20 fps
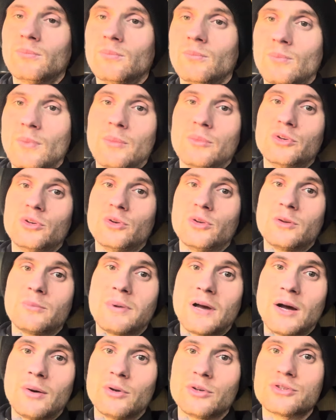when we're doing the
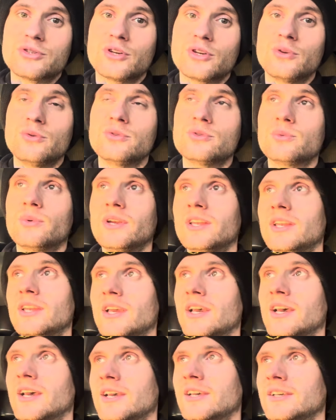Powerwall 2s, we
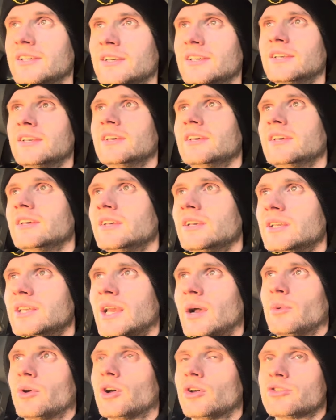
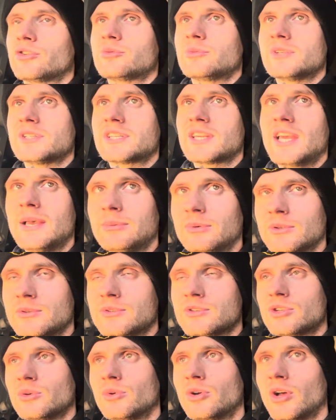got some of this cable,
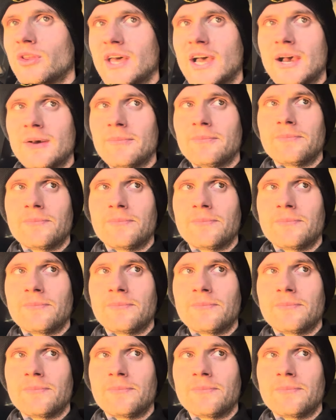so we got that.